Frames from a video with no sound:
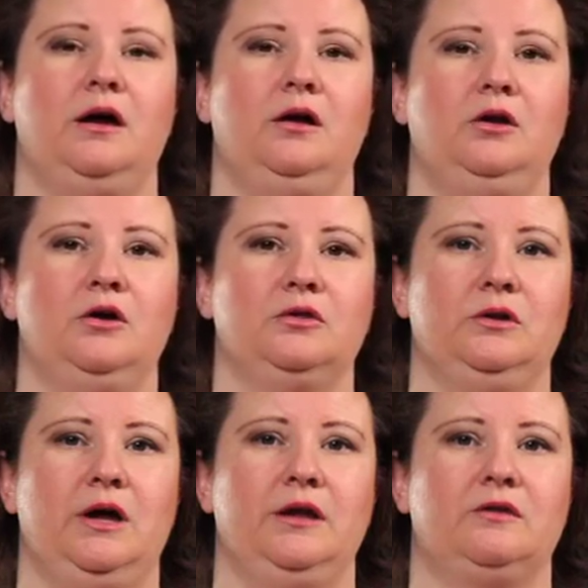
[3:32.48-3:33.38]
along the
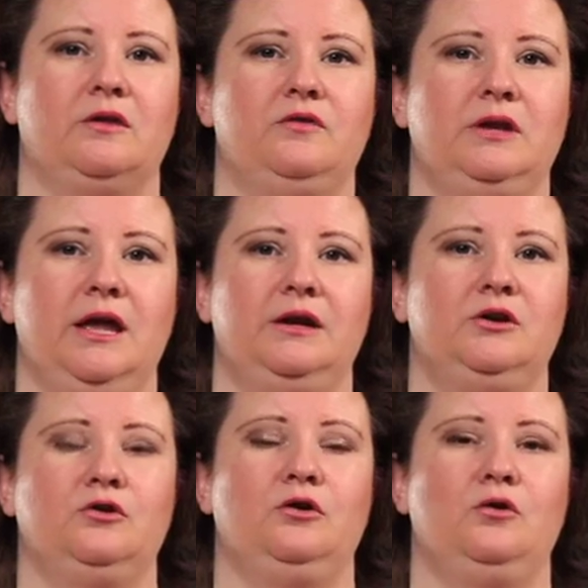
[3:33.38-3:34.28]
lines of an
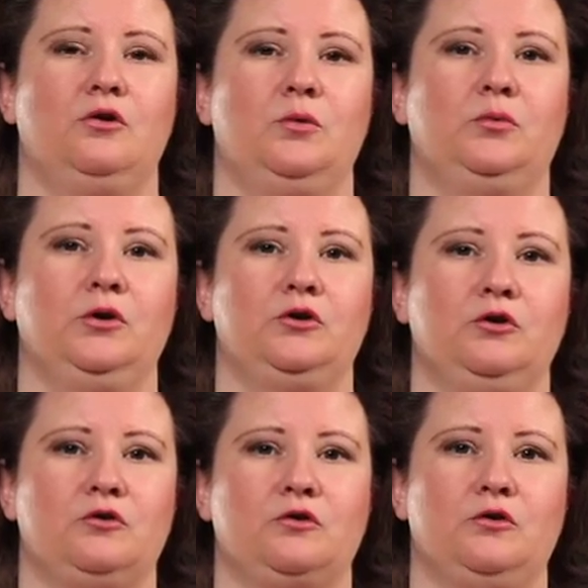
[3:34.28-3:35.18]
editor or a
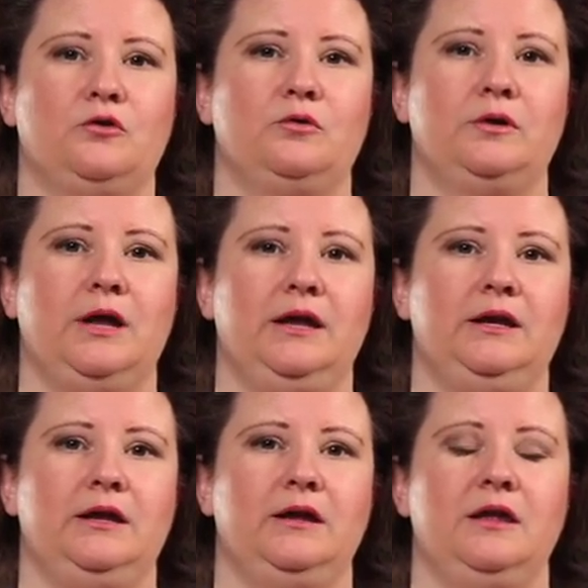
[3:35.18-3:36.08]
producer
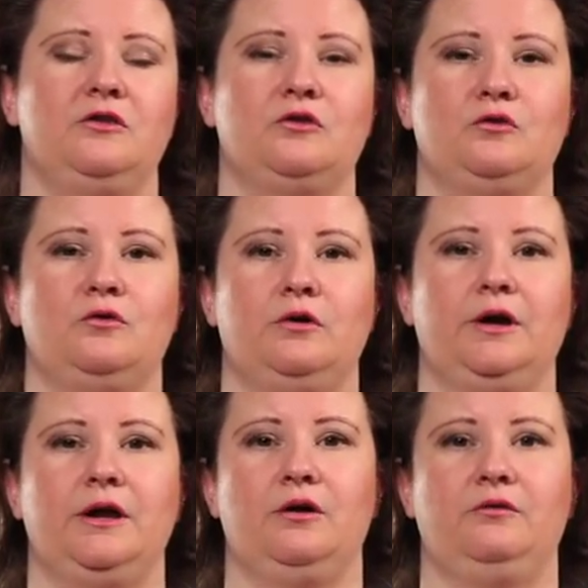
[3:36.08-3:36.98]
creating a
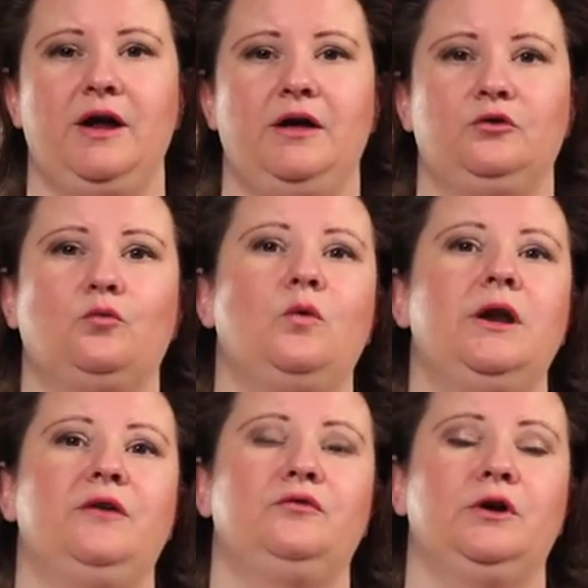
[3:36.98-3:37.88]
story around
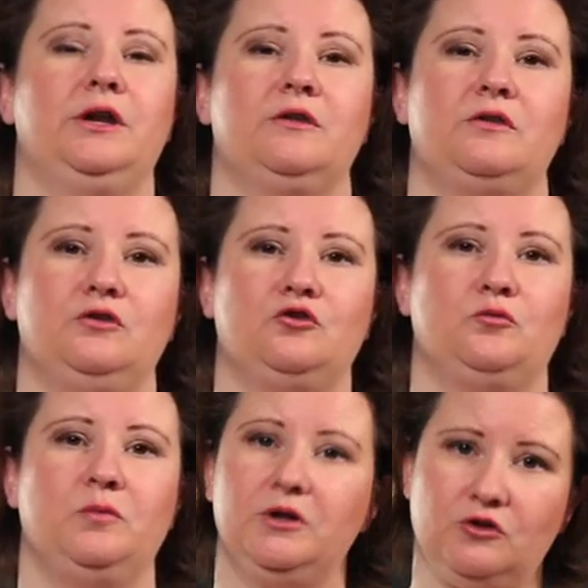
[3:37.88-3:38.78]
whatever it is that
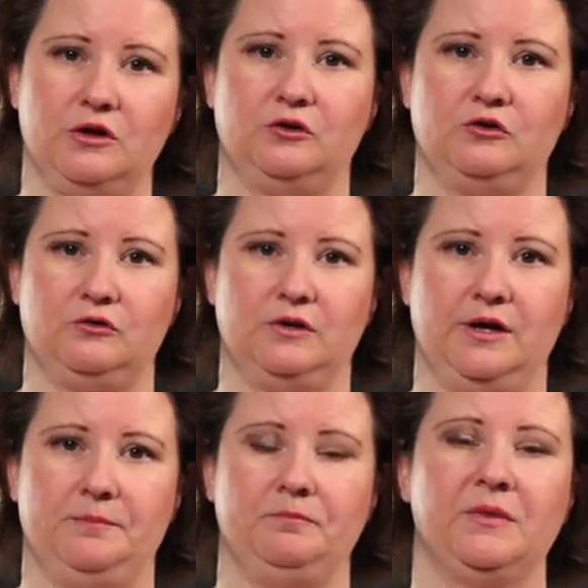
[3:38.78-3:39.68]
you're pitching to
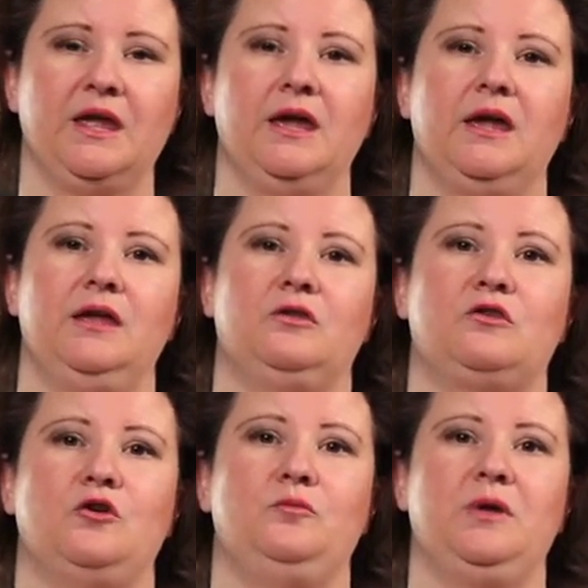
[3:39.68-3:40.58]
them. And
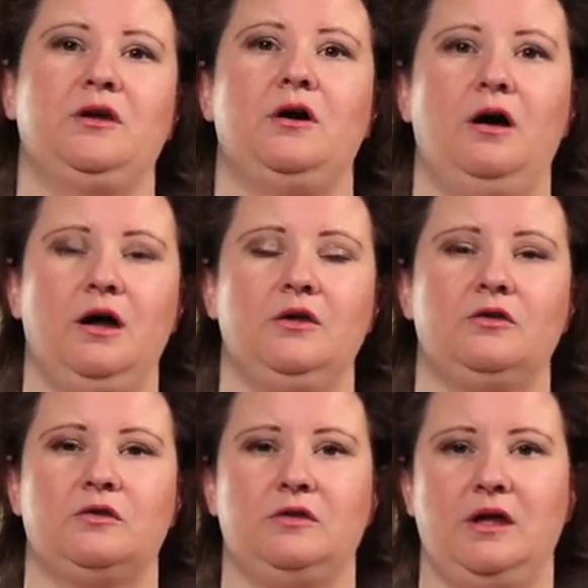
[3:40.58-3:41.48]
so because
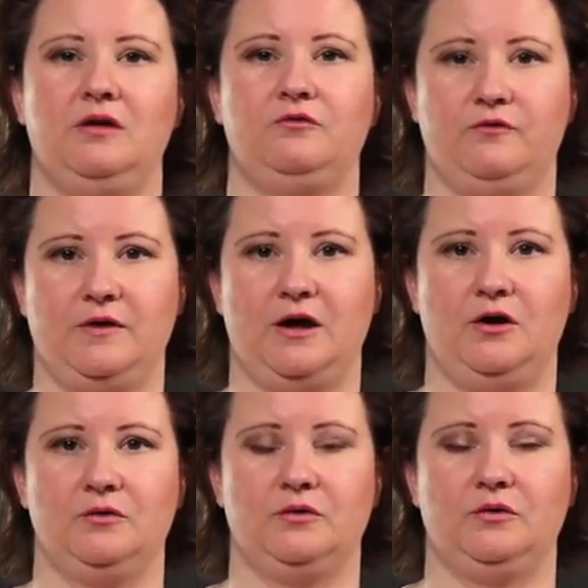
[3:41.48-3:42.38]
they
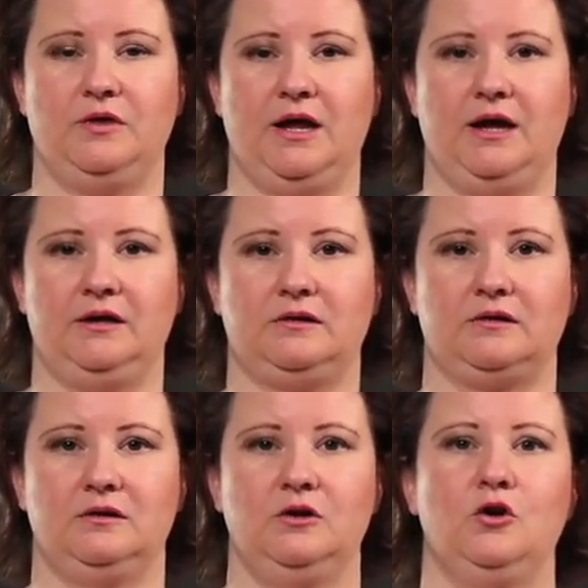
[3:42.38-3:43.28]
felt that
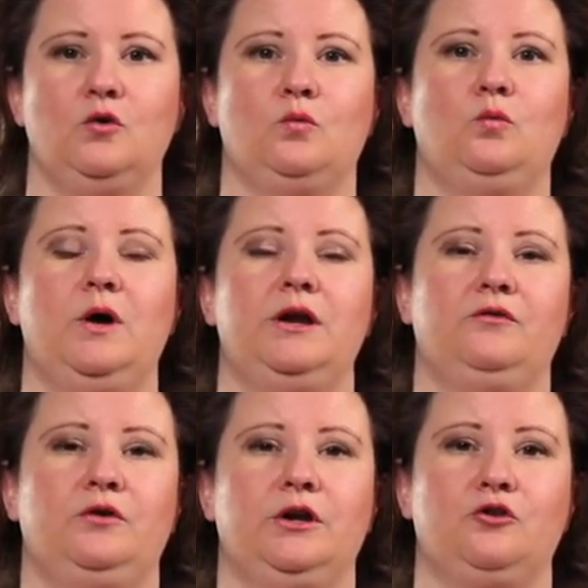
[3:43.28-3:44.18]

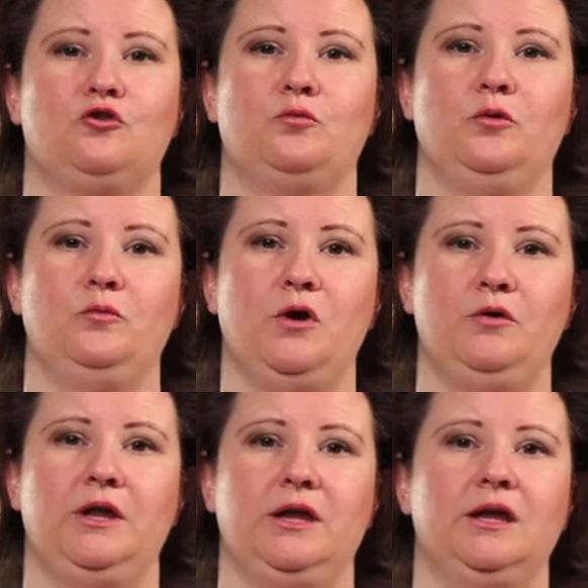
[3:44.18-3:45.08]
whatever it is you're
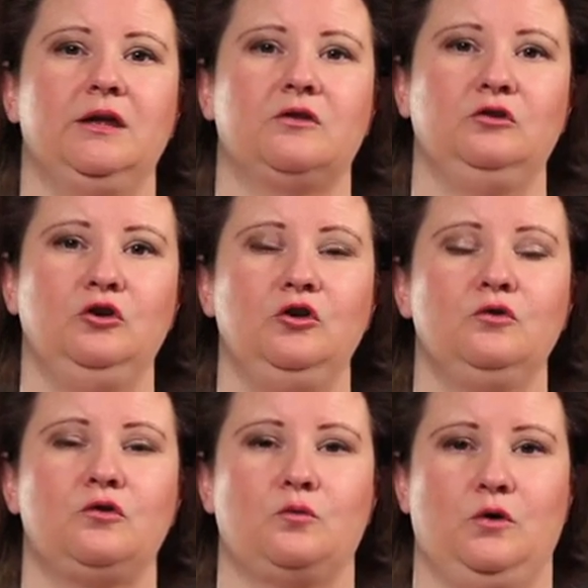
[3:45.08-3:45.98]
promoting is
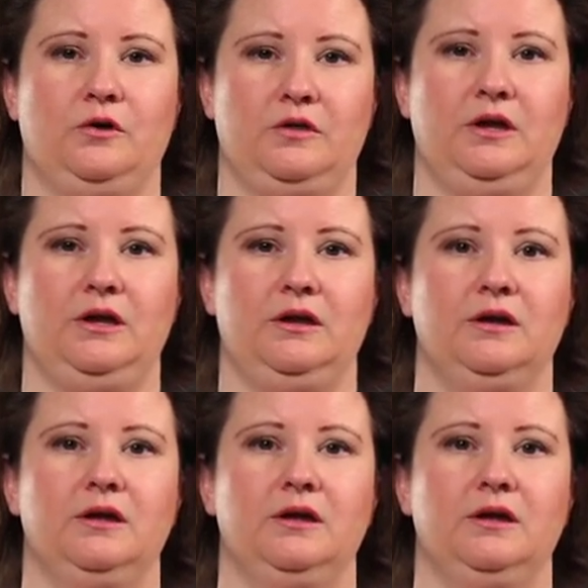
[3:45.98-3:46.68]
newsworthy,